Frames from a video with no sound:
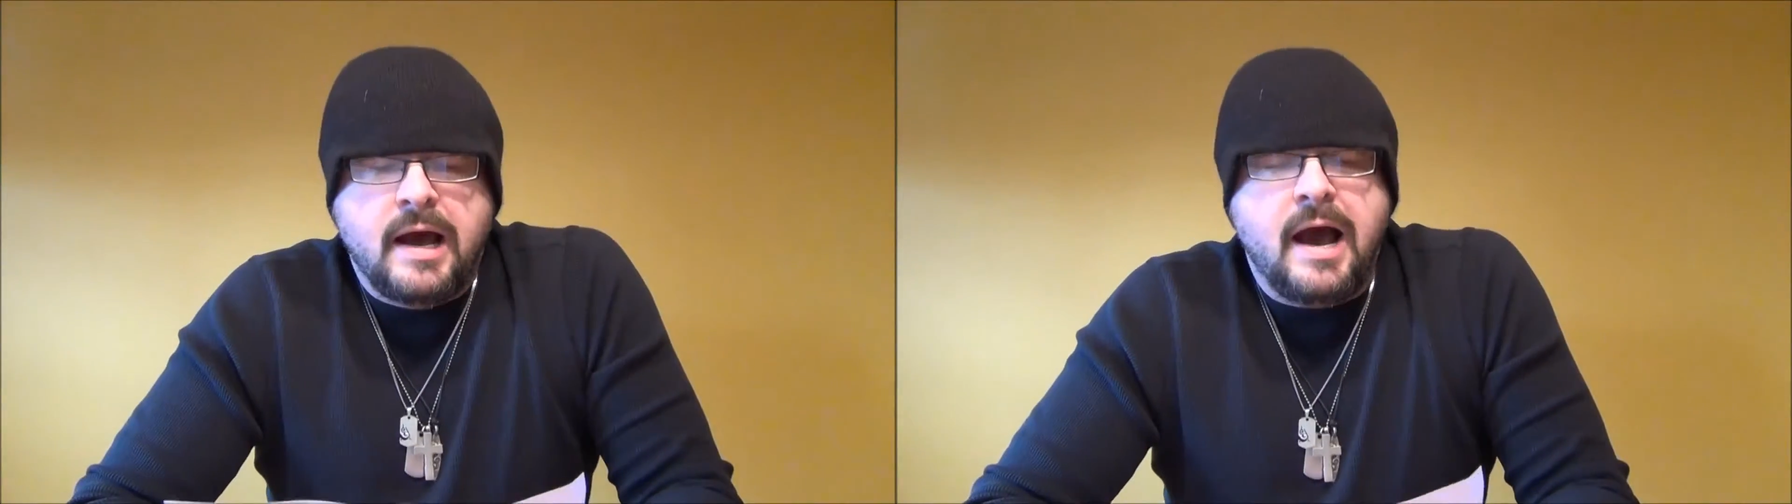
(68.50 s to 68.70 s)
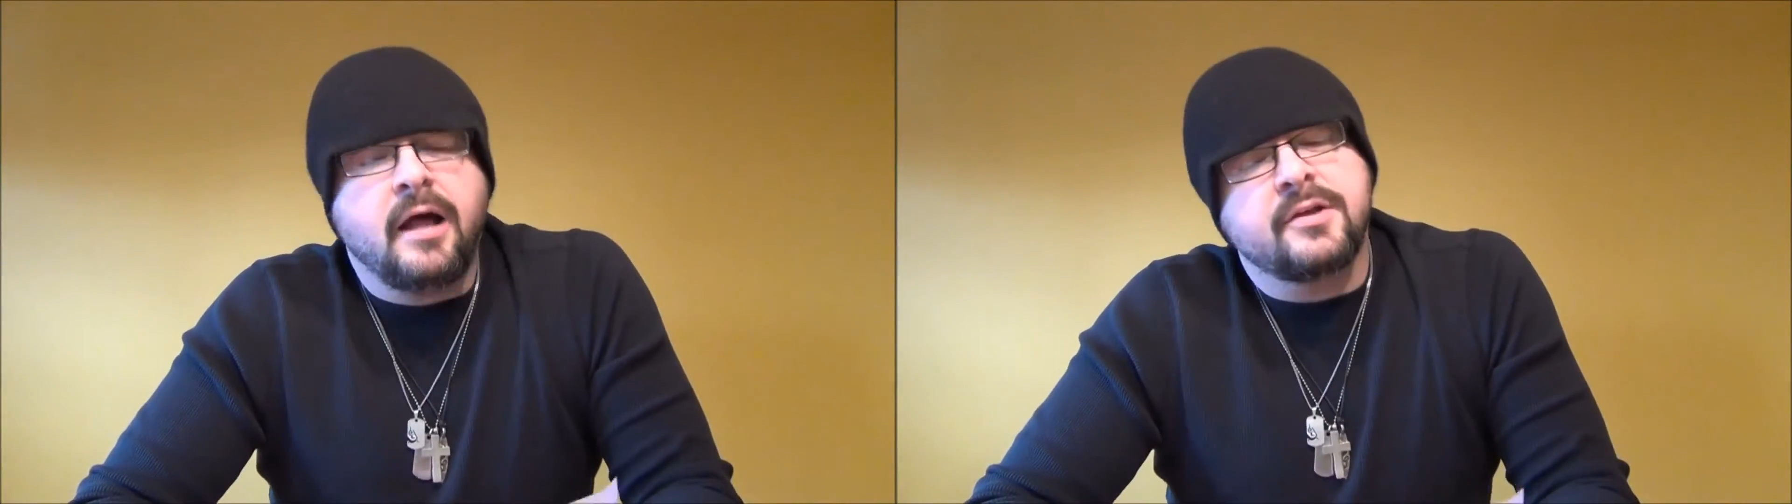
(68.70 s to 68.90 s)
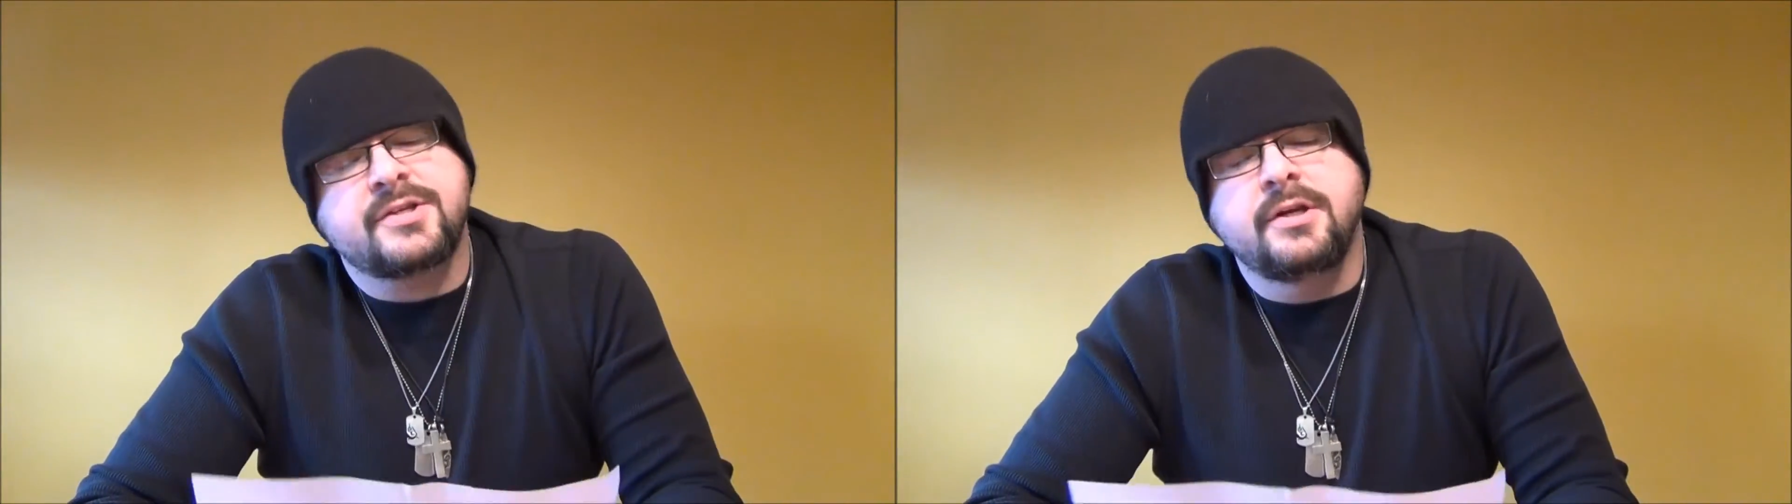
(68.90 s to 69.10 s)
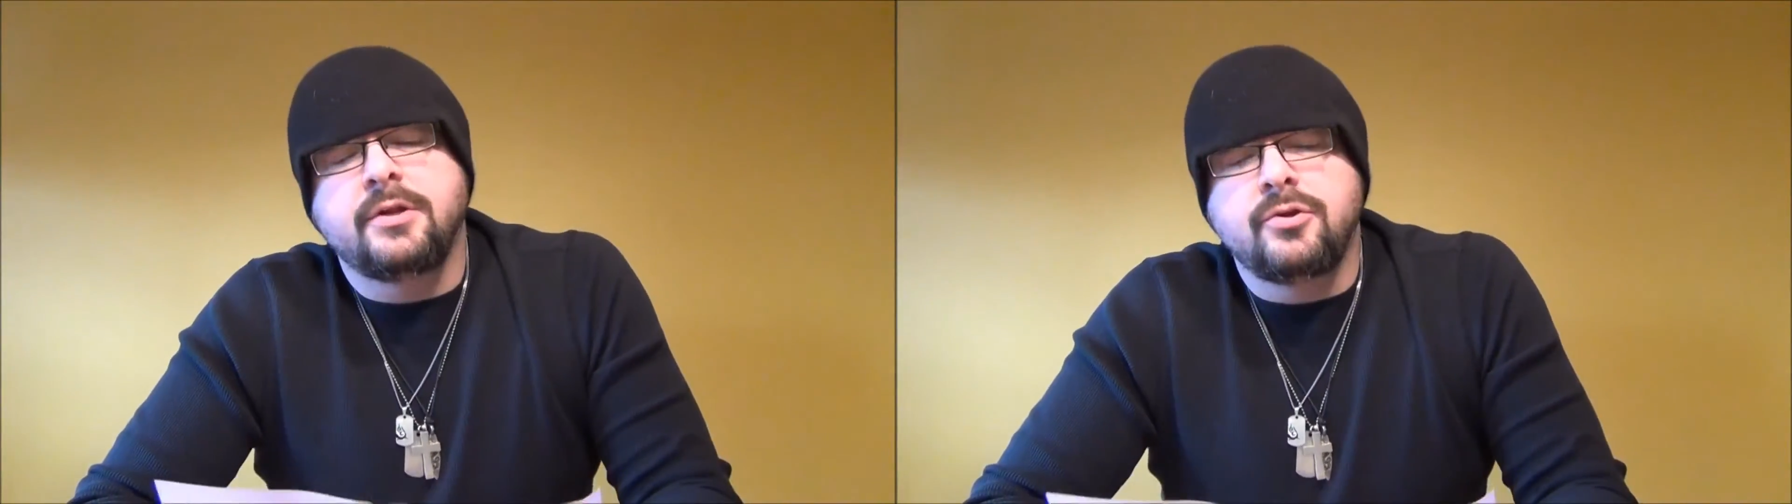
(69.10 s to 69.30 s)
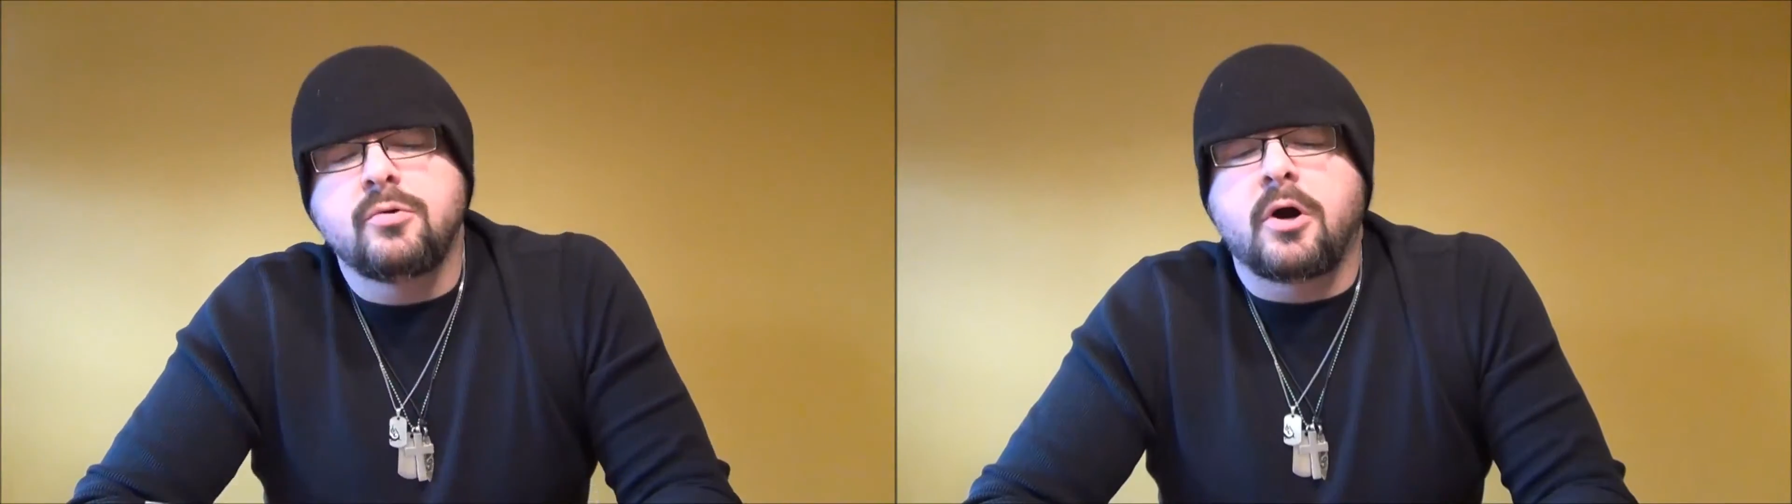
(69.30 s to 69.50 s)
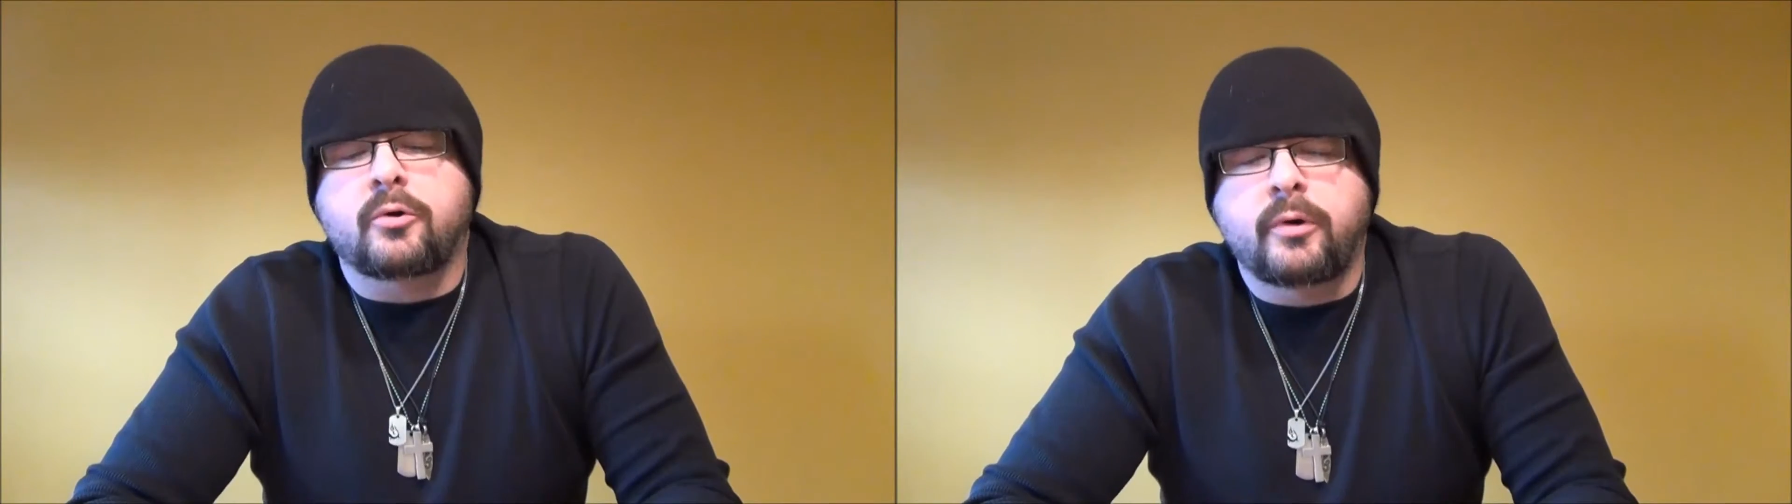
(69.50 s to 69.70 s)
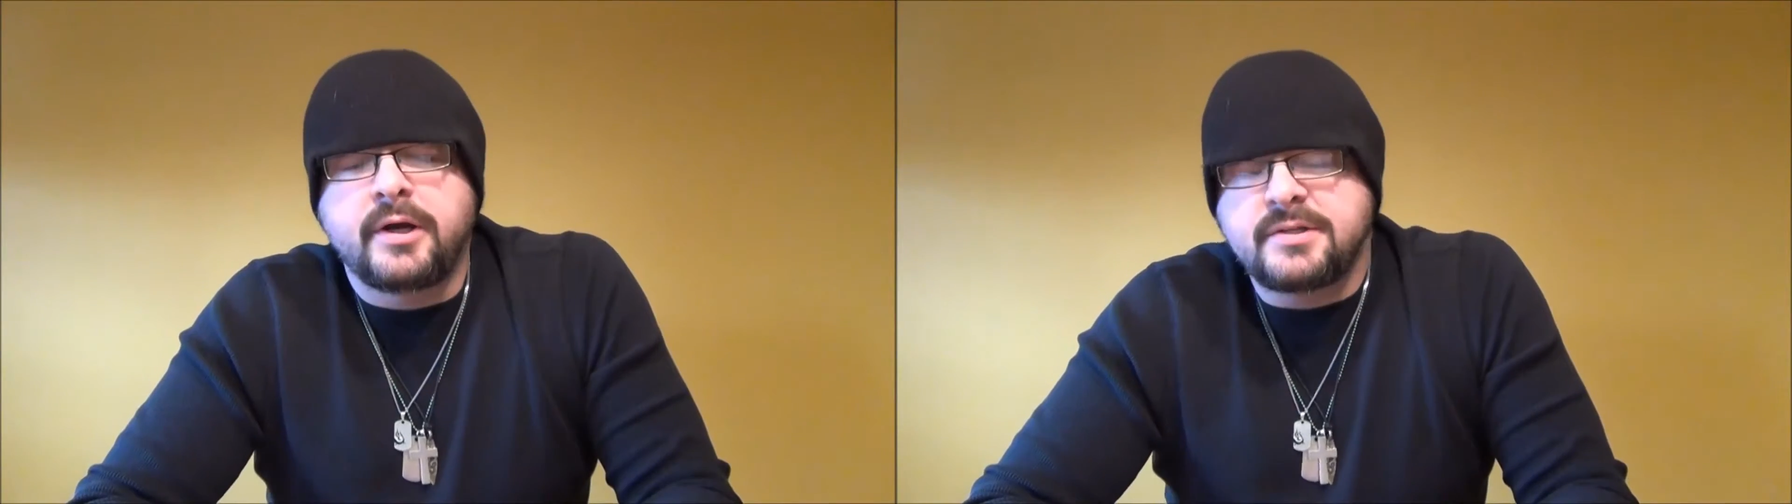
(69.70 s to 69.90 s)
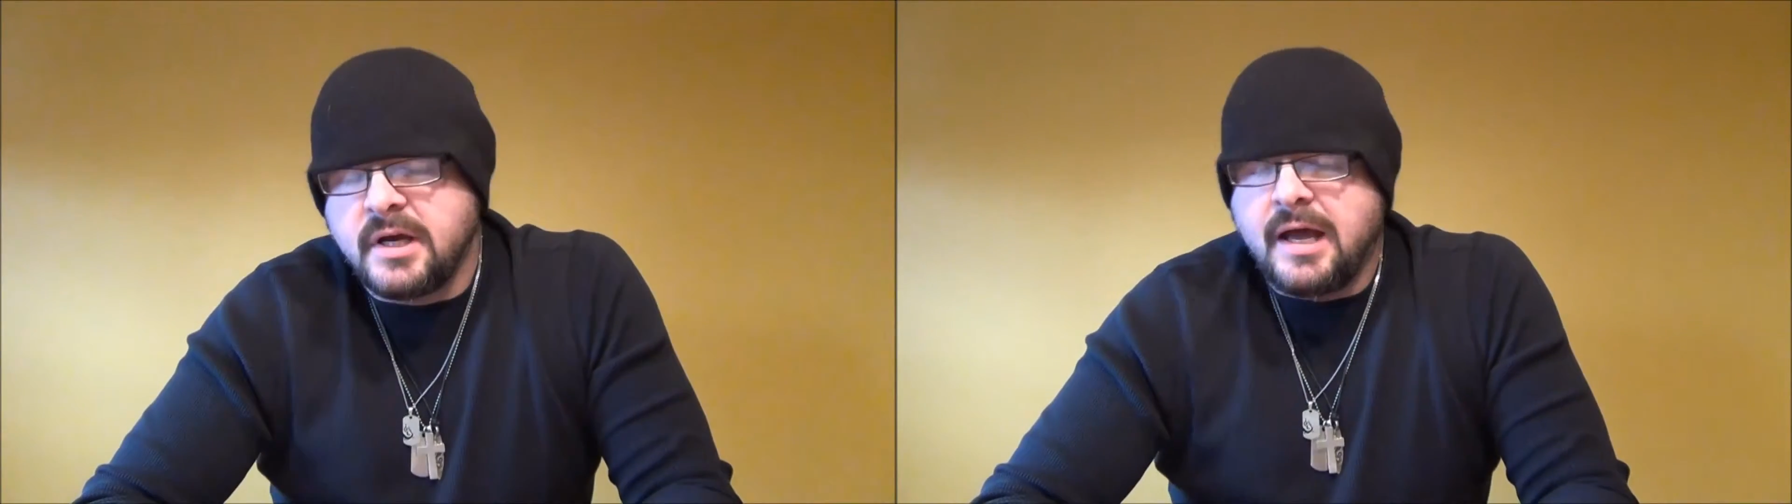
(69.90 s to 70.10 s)
Allison in Newark
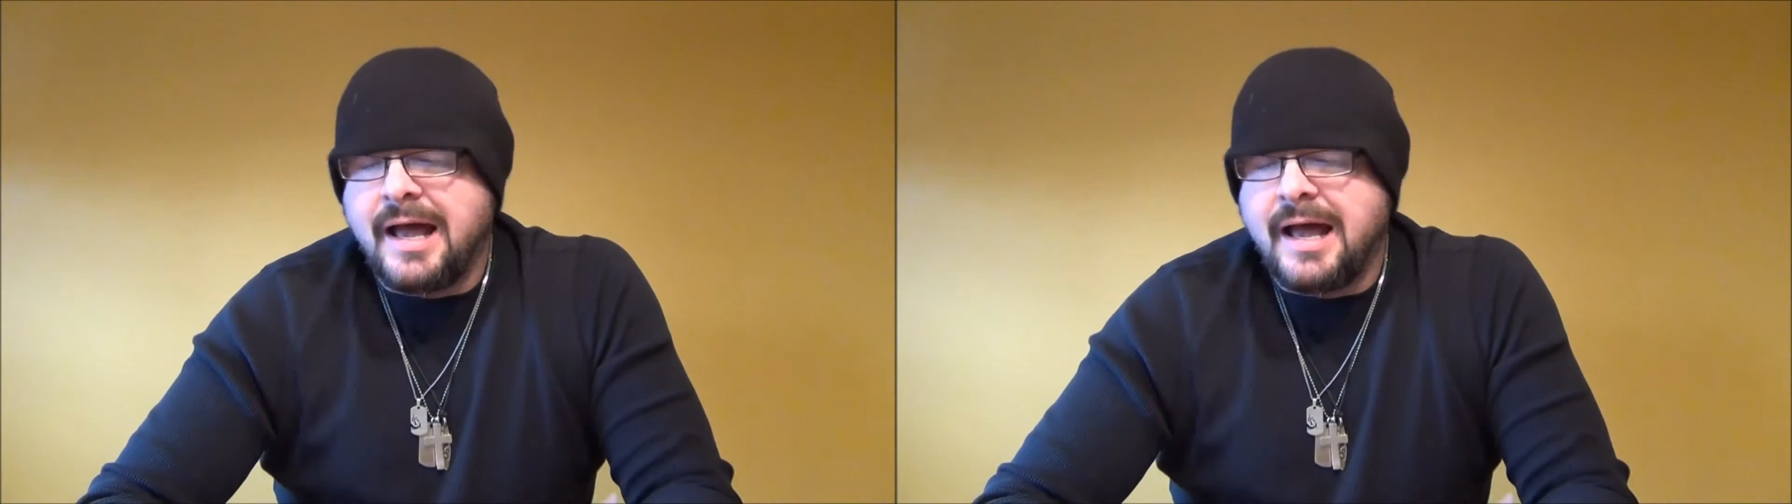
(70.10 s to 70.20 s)
writes,